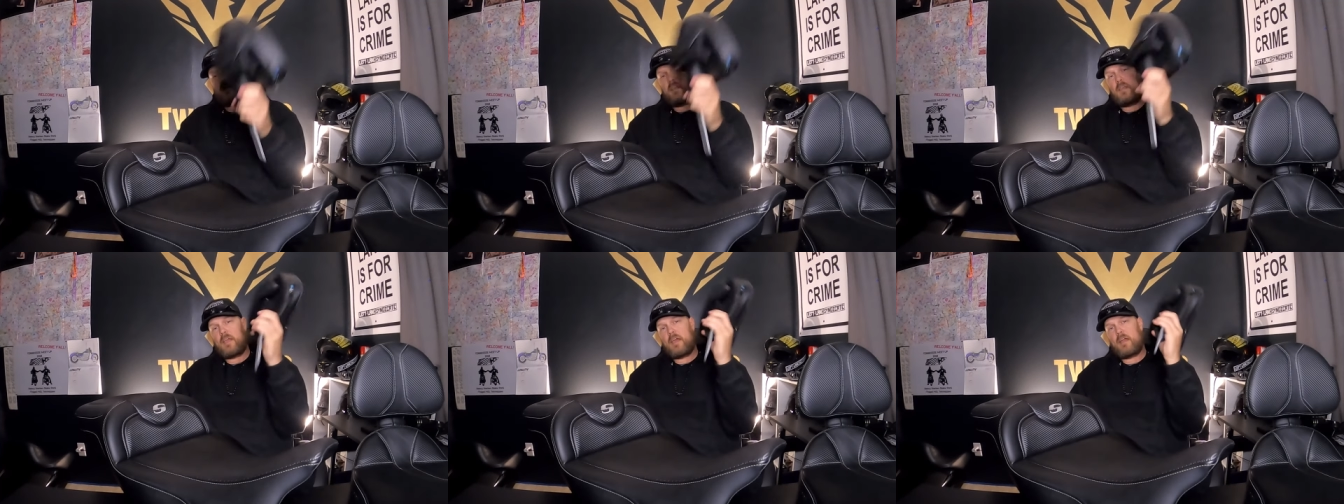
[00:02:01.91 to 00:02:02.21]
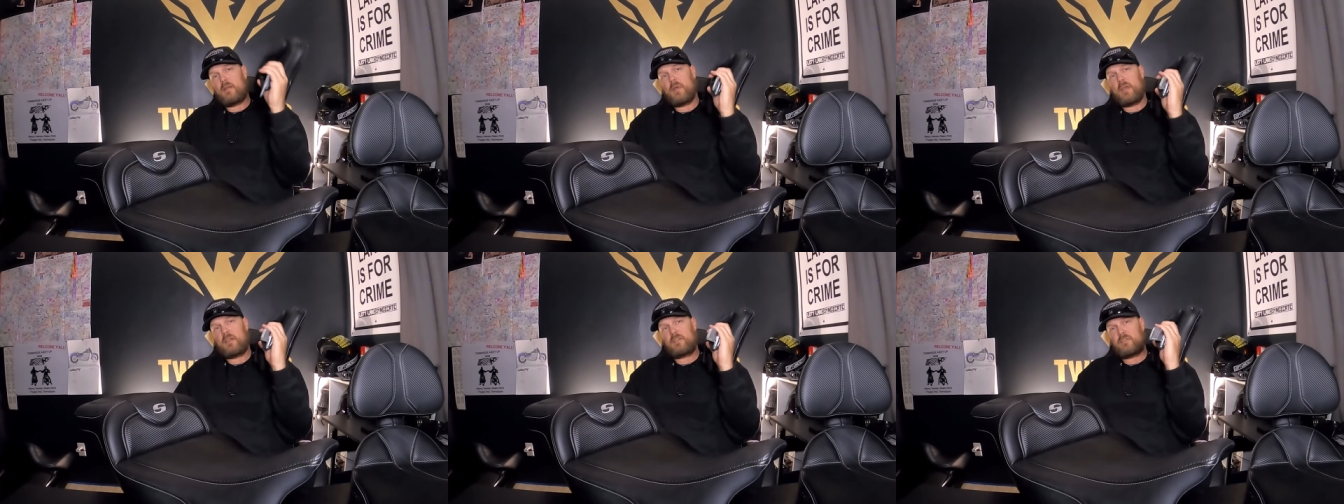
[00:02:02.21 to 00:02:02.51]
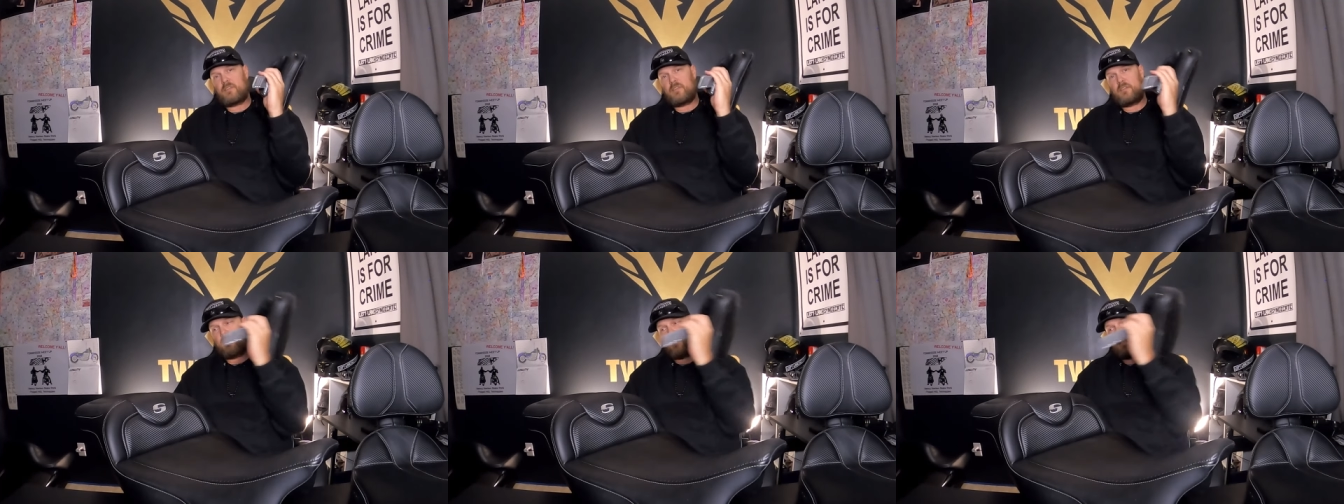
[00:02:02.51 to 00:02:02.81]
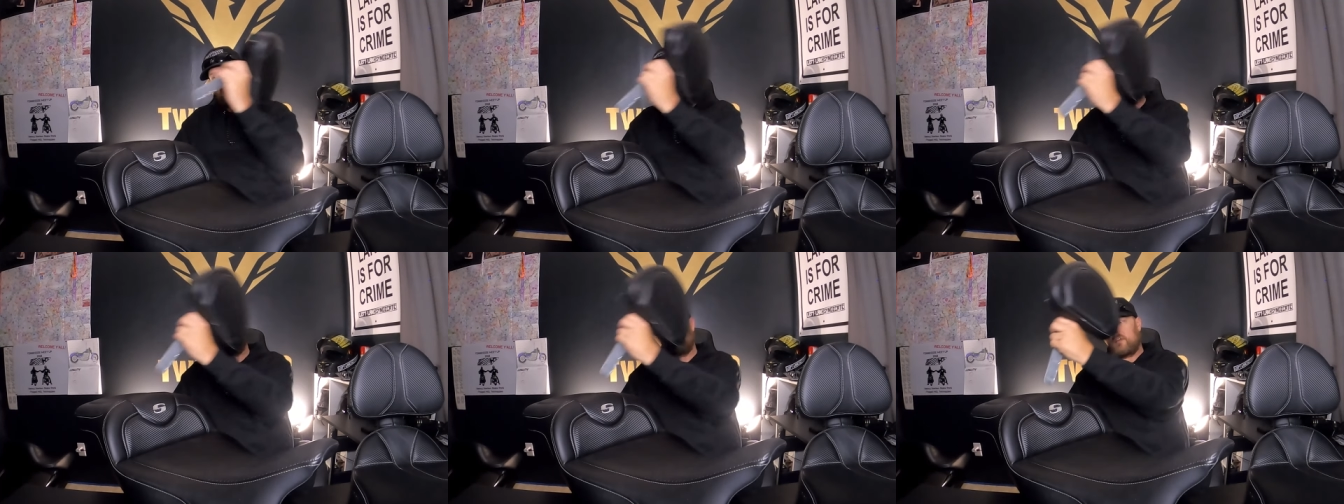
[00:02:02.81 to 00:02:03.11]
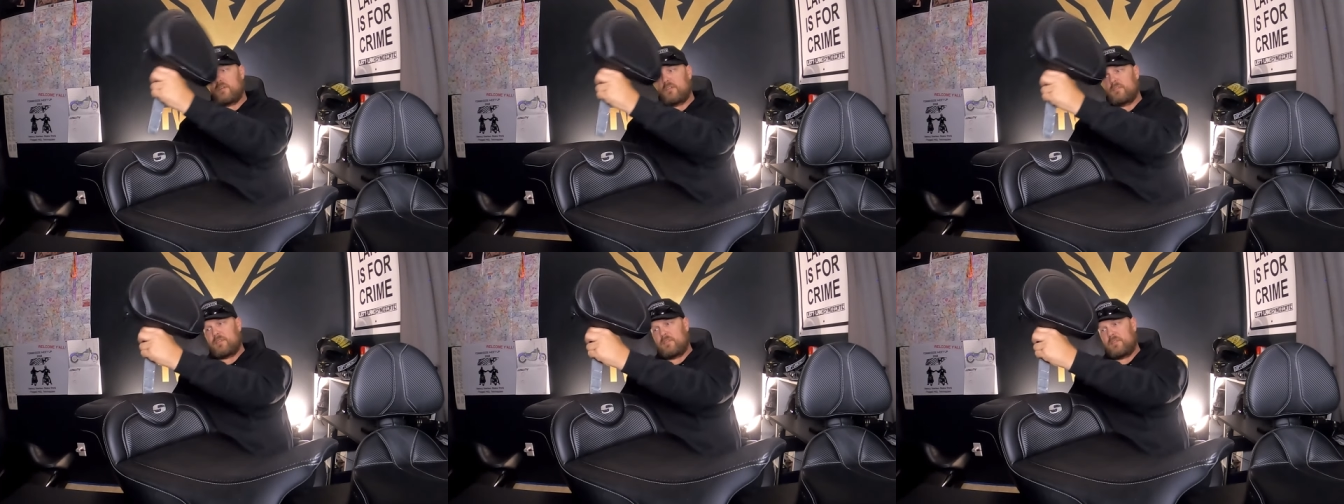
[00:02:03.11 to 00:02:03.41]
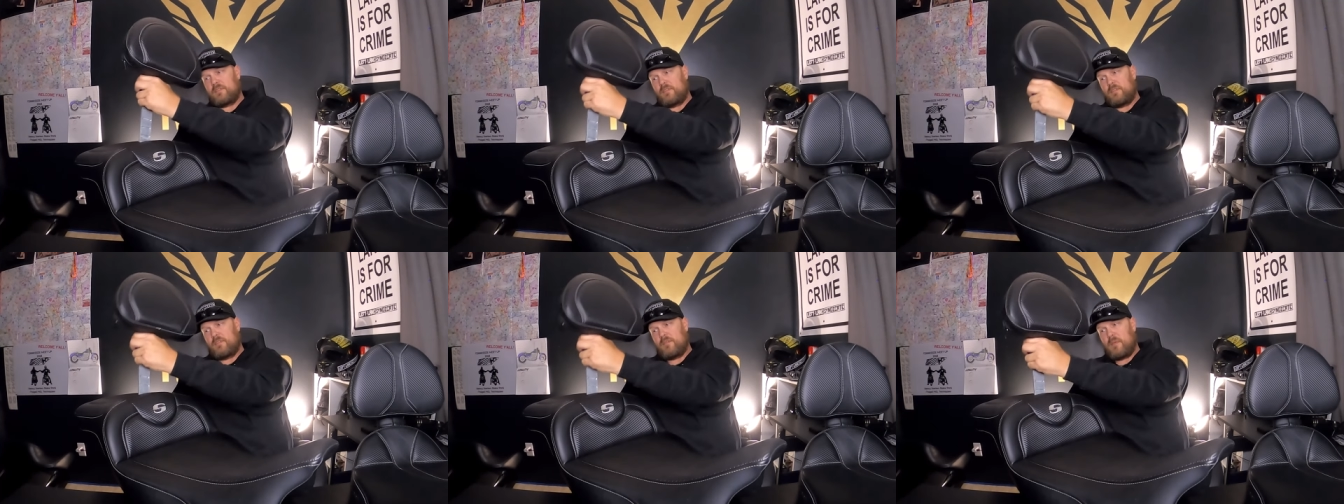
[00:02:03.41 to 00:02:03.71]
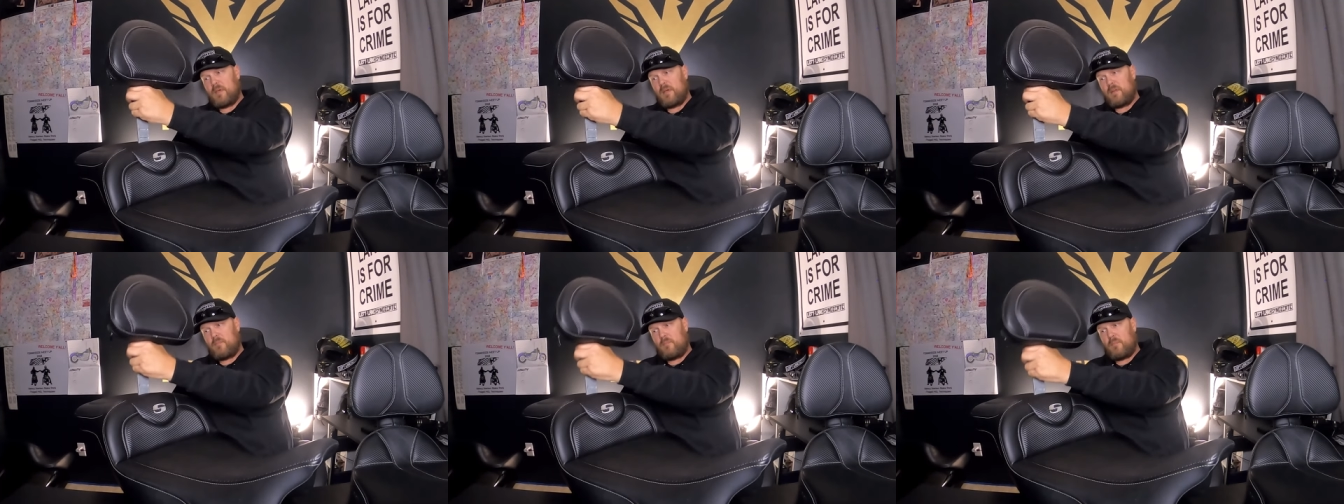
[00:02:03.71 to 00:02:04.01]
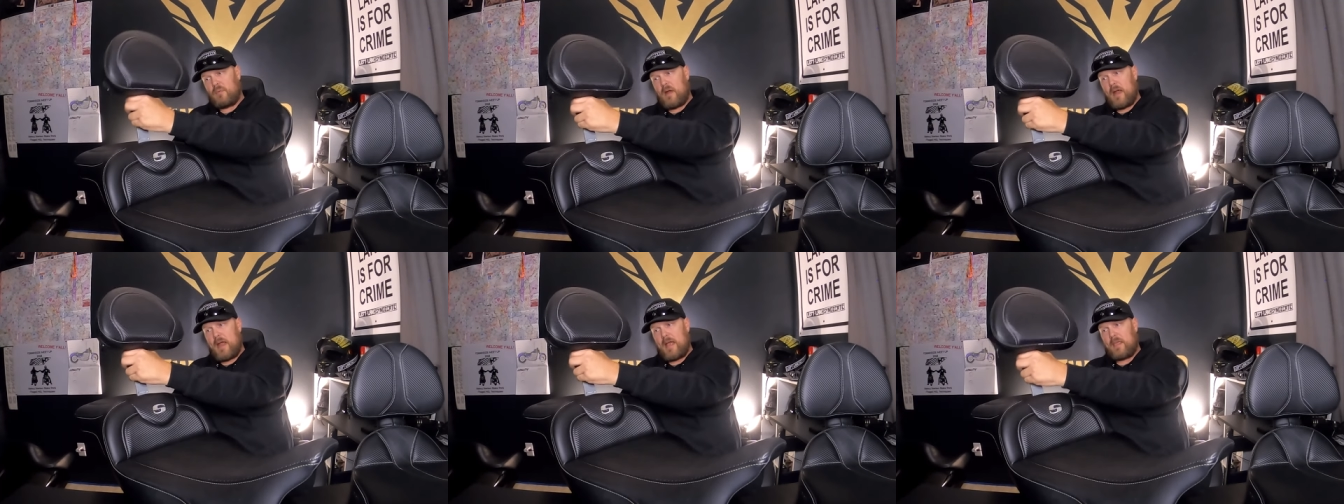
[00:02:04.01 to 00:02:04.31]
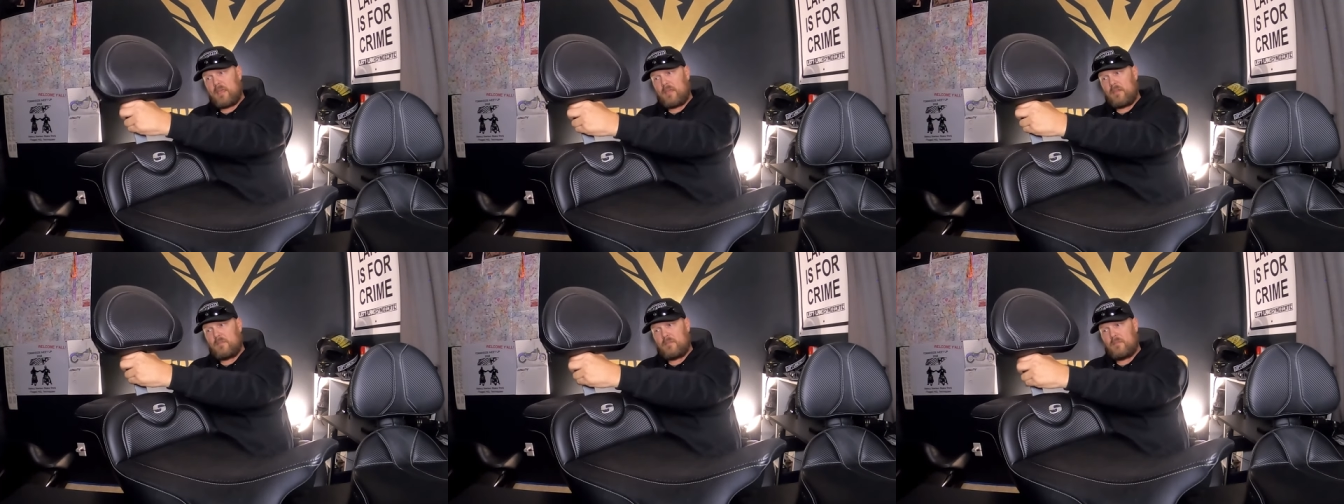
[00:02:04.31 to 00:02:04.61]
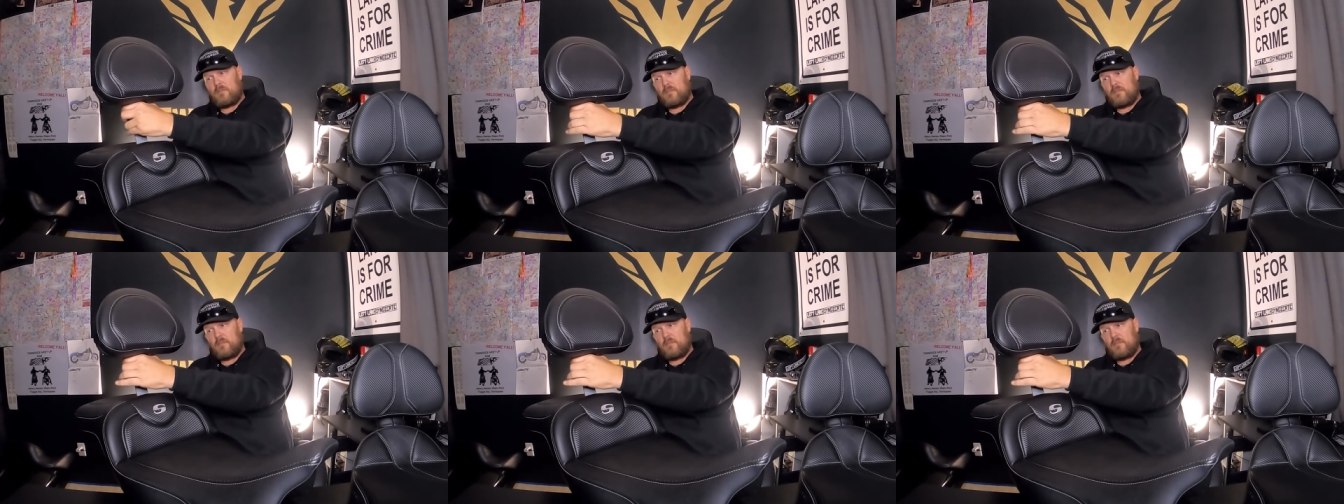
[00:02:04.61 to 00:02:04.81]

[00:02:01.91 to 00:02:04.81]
You got to make sure this goes into the metal bracket.